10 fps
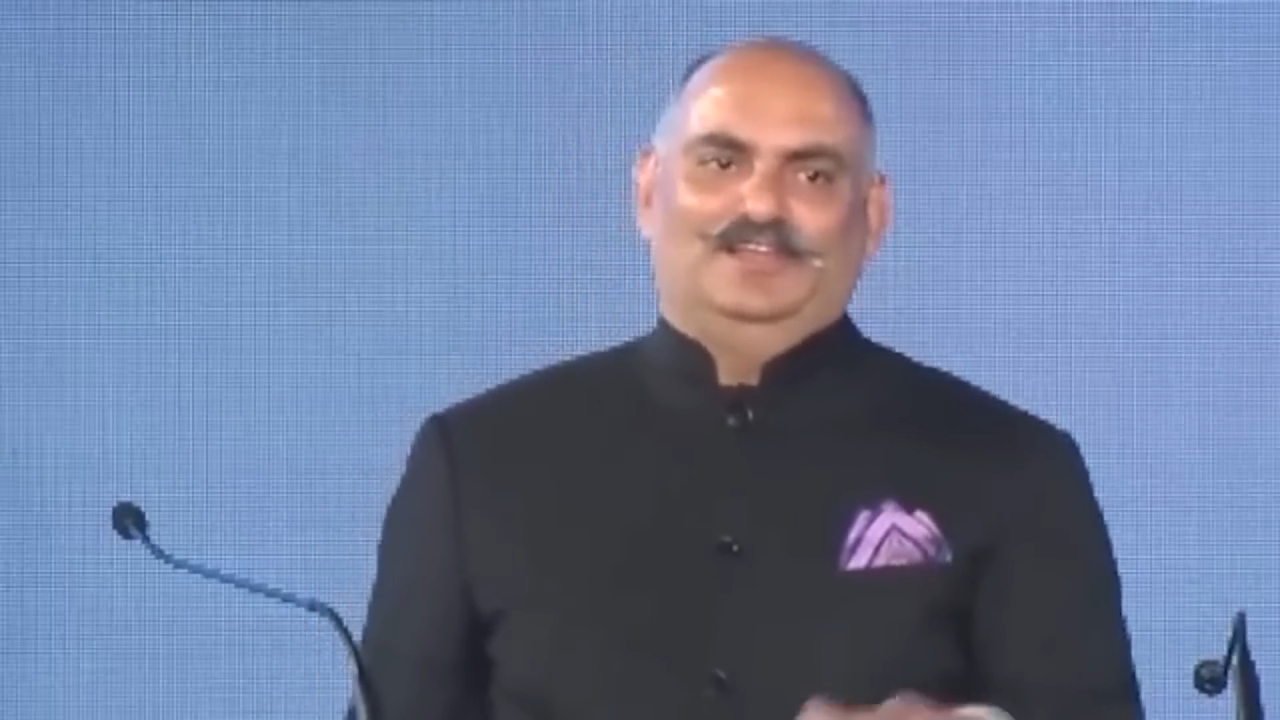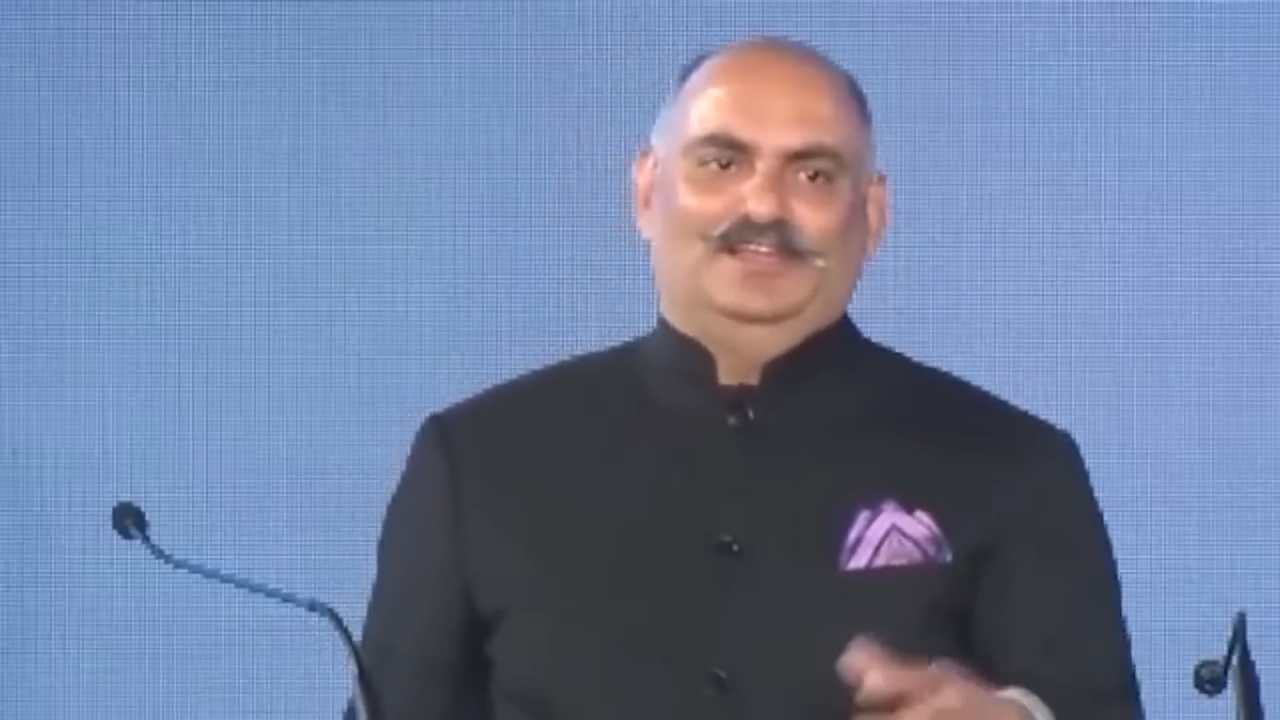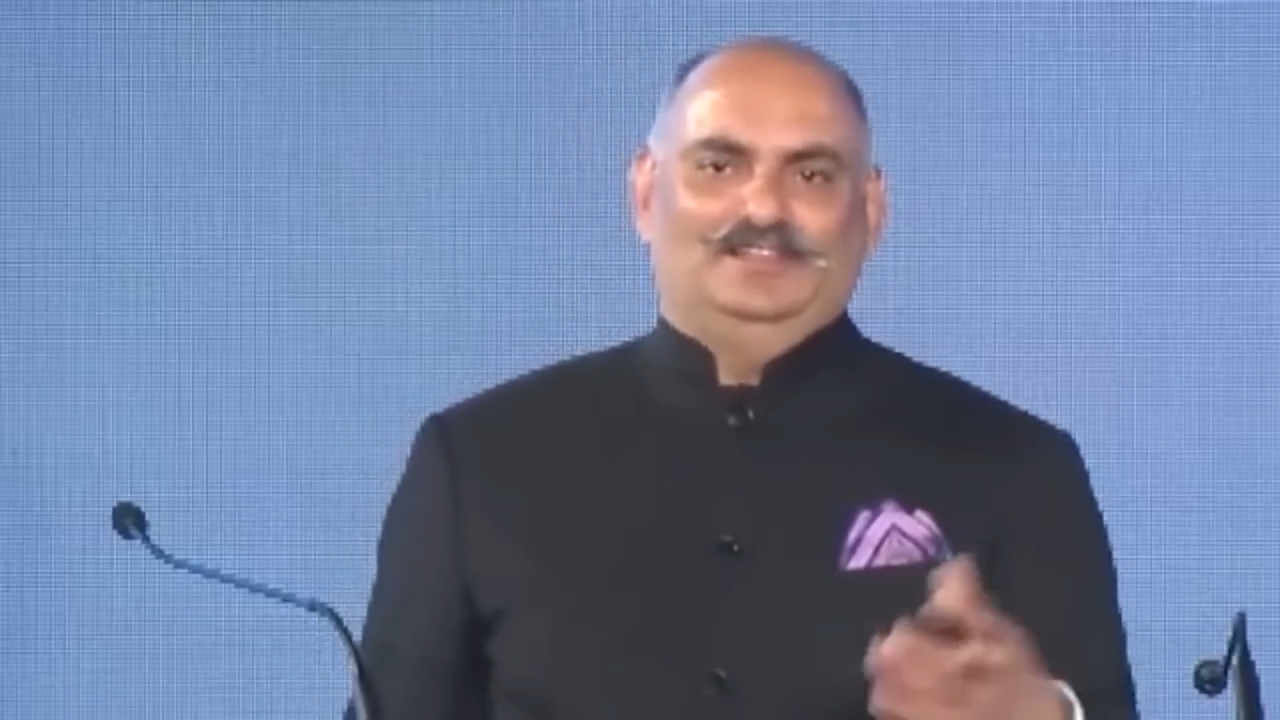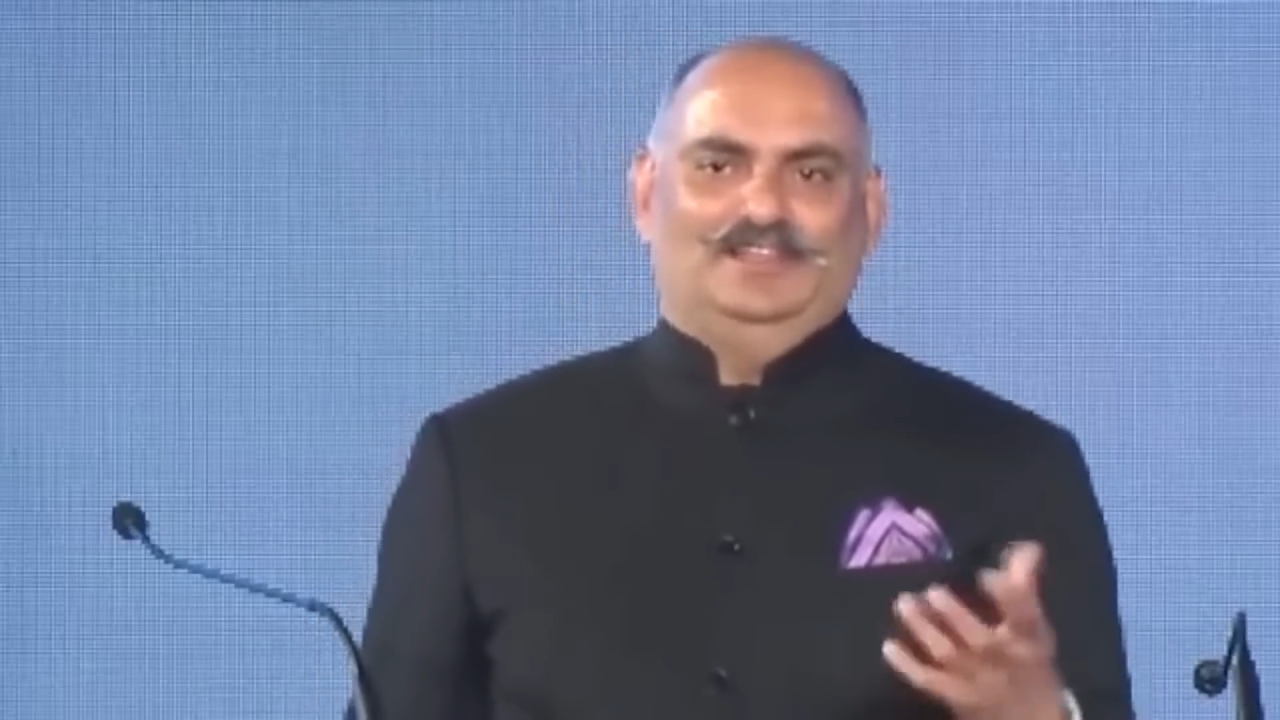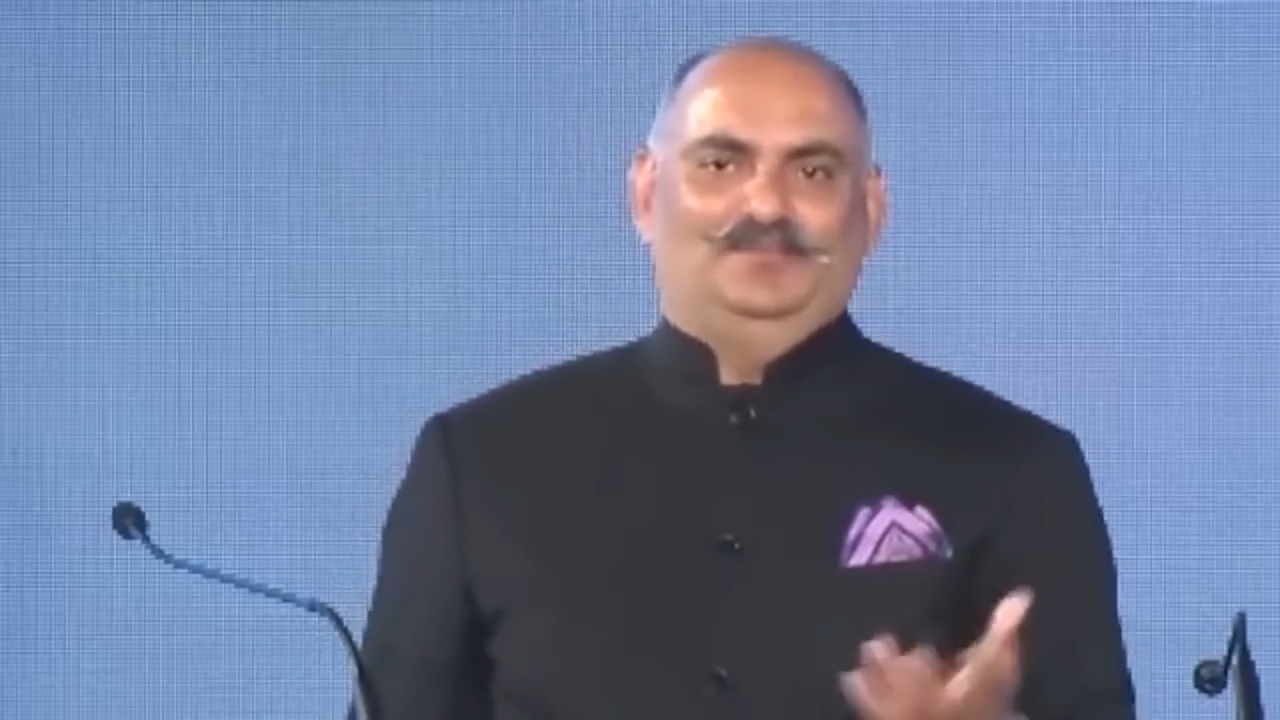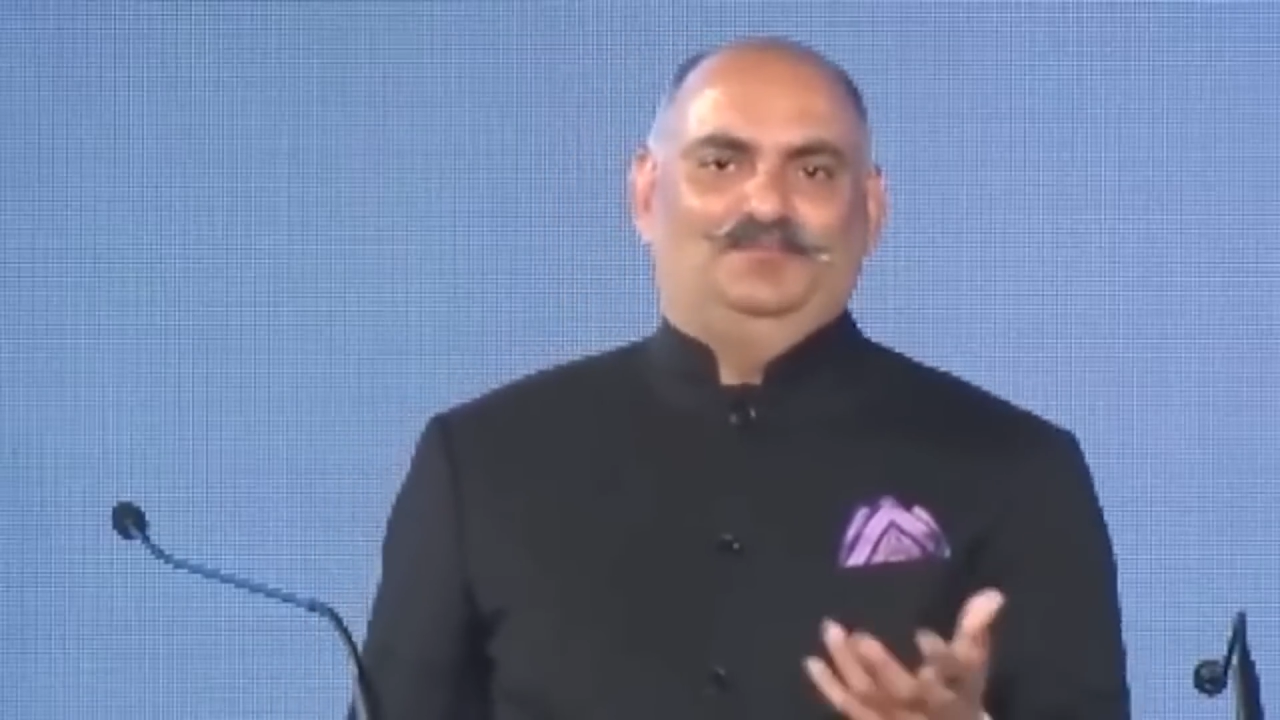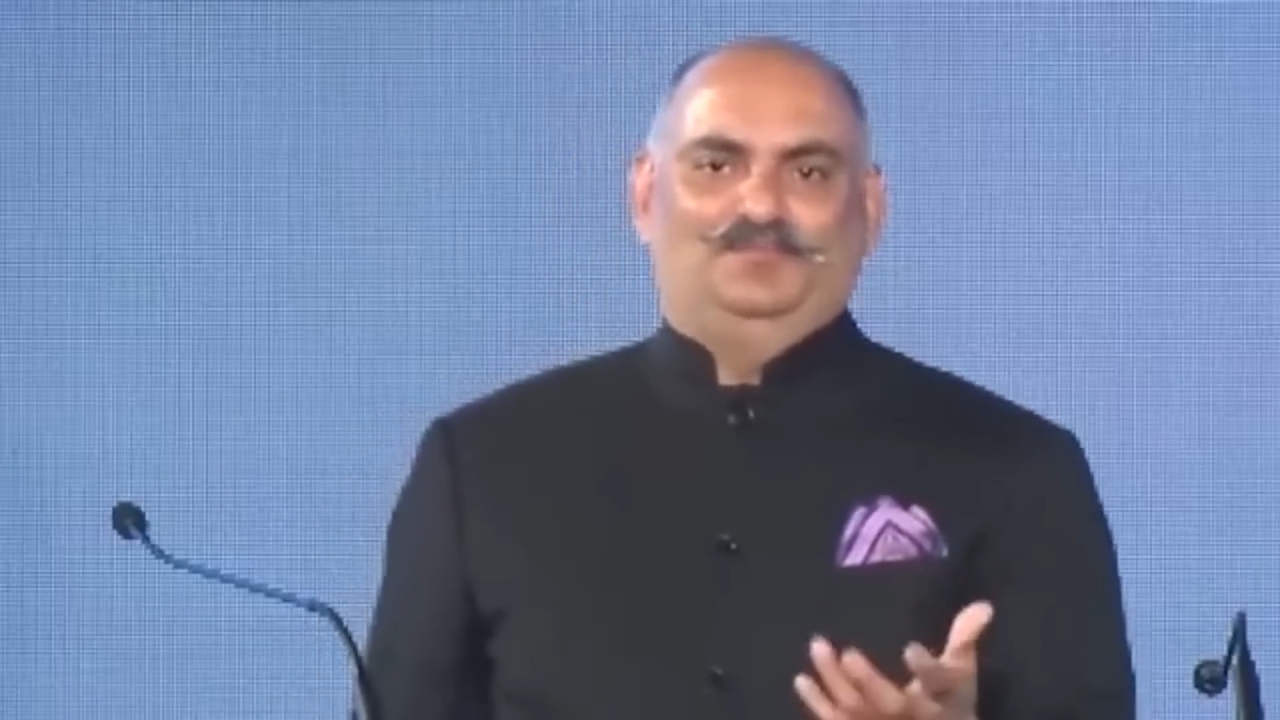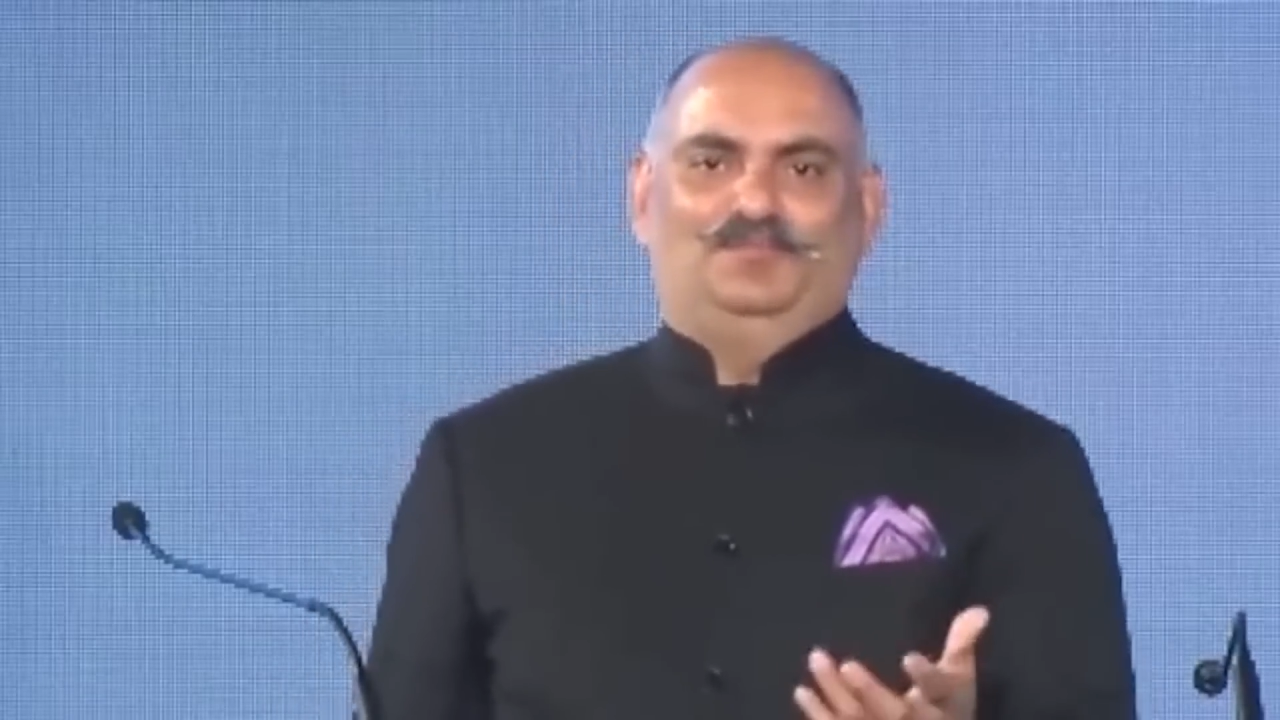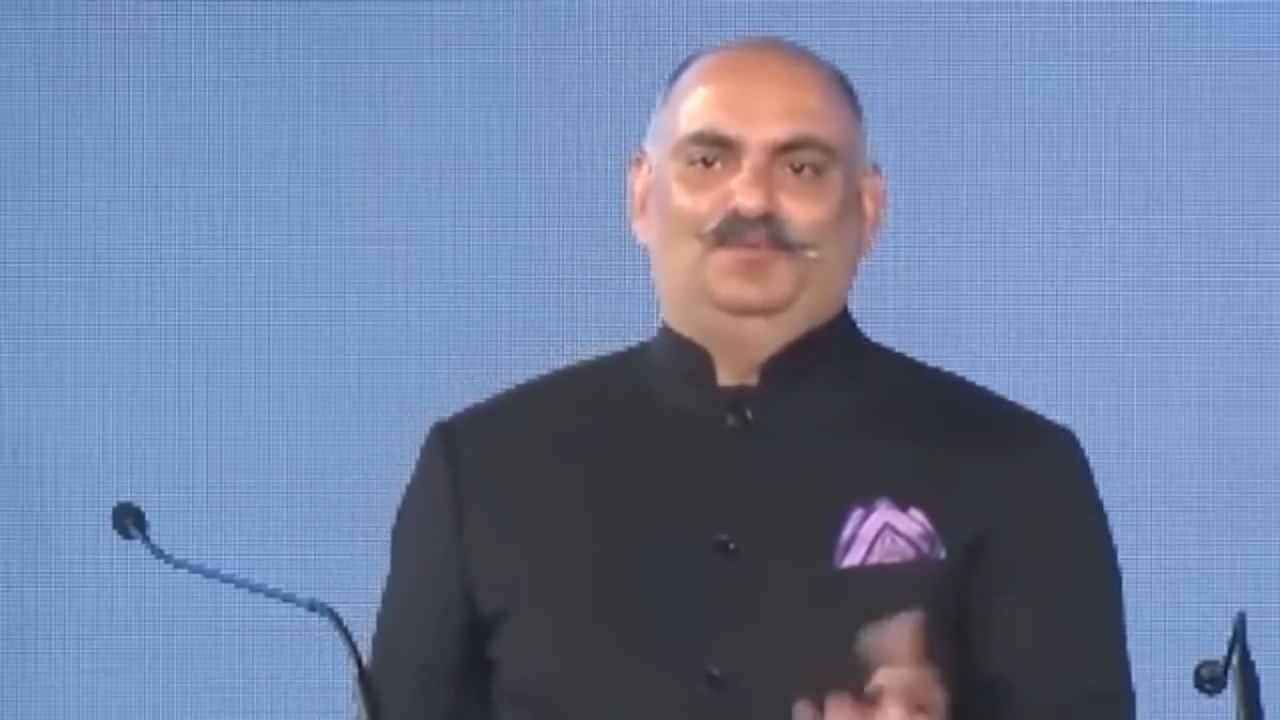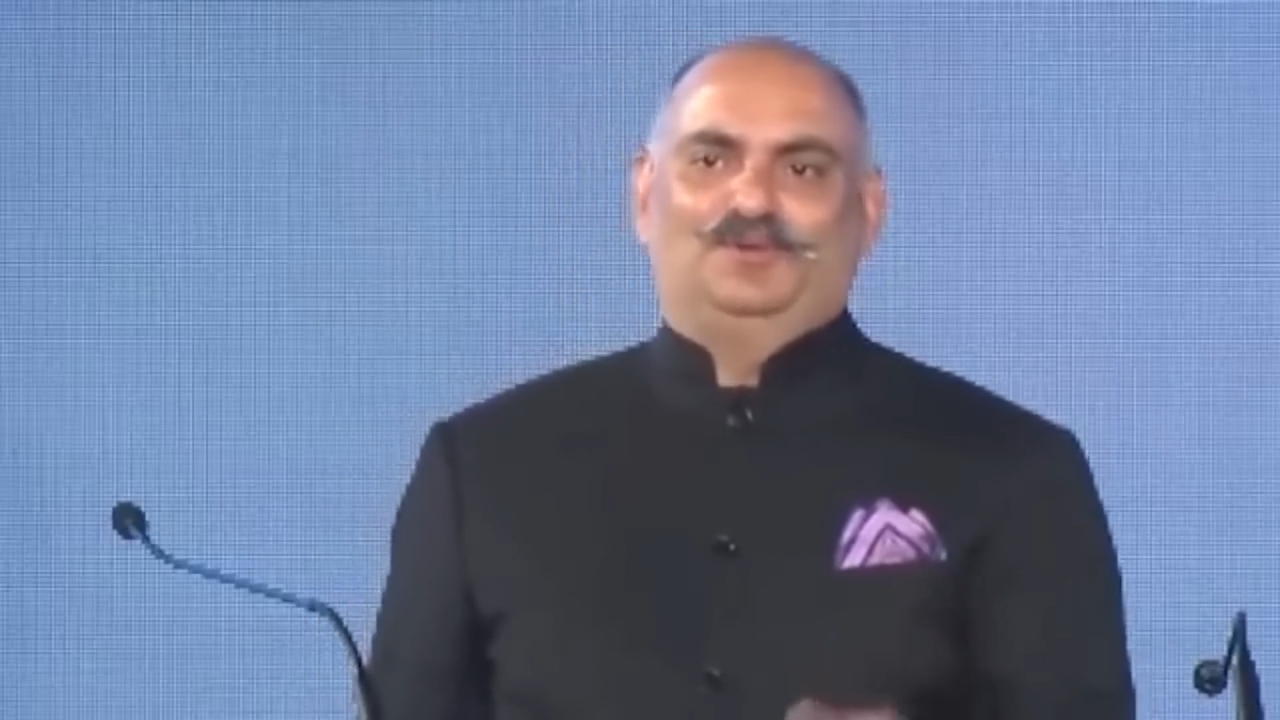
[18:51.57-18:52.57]
and then he
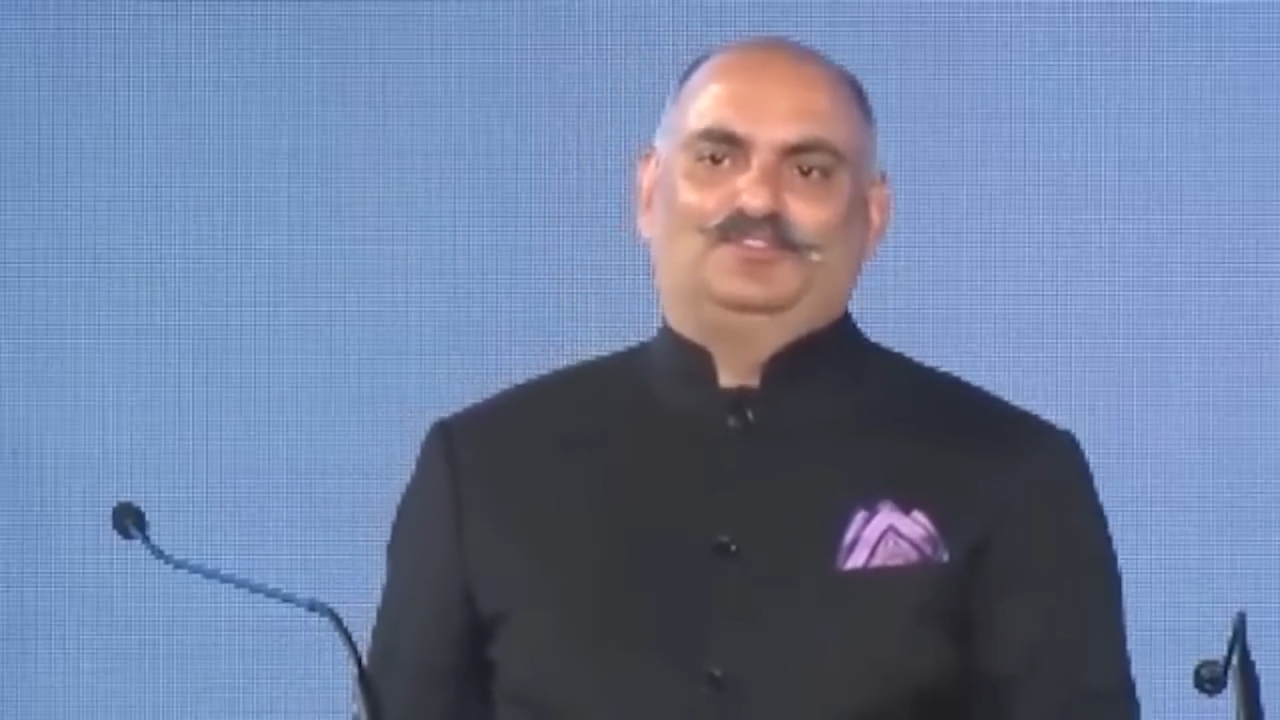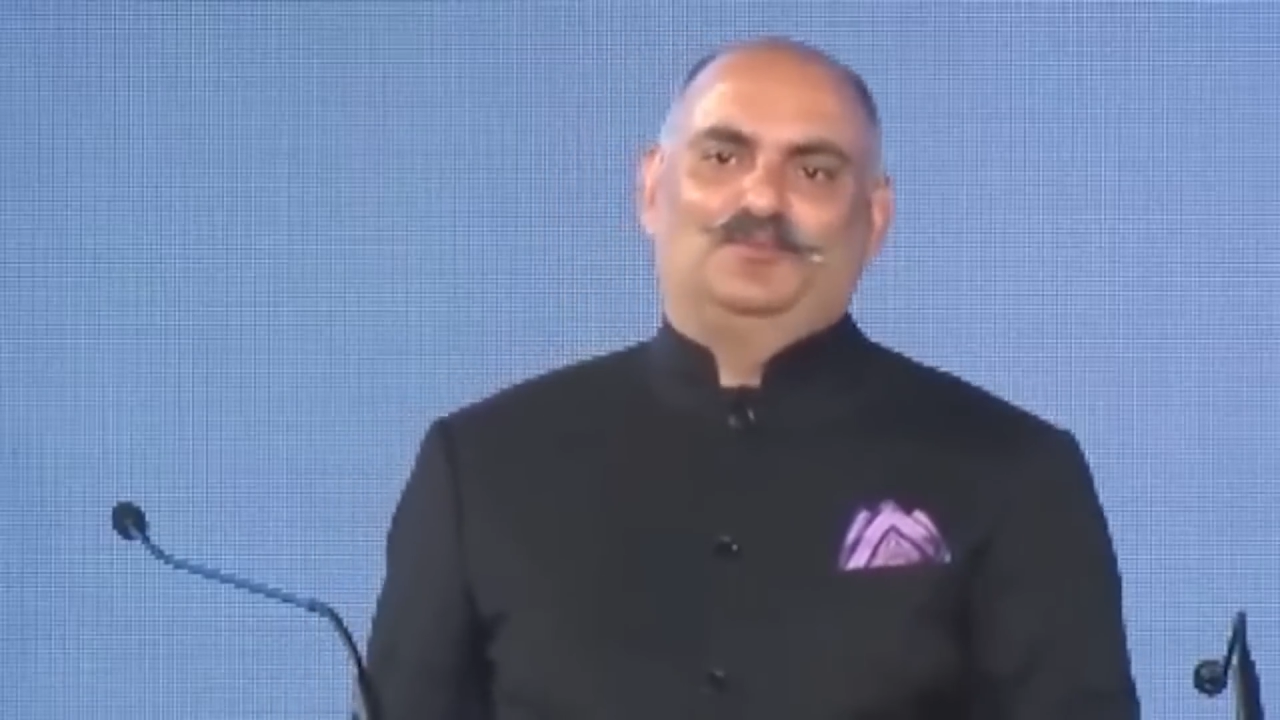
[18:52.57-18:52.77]
puts